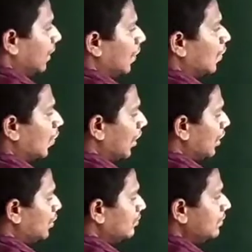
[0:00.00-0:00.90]

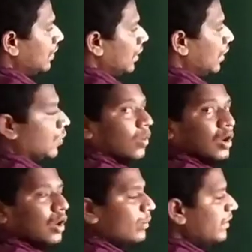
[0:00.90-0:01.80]

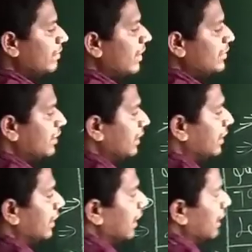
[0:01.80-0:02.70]
Volume is
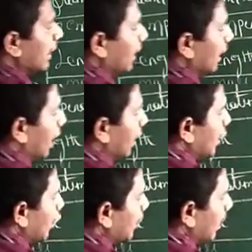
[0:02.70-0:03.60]
measured in the
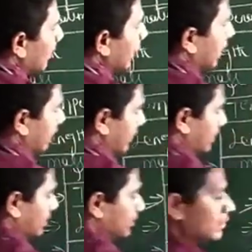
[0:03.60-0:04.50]
cubic meters,
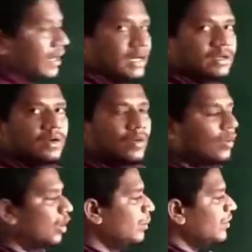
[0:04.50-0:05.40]
right?
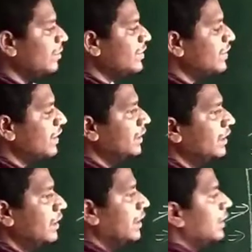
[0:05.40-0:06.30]
Volume is measured
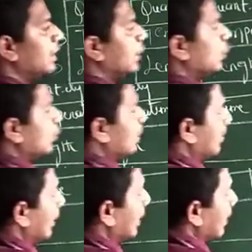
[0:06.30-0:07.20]
in the cubic
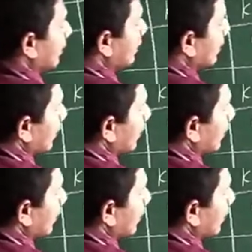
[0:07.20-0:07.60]
meters,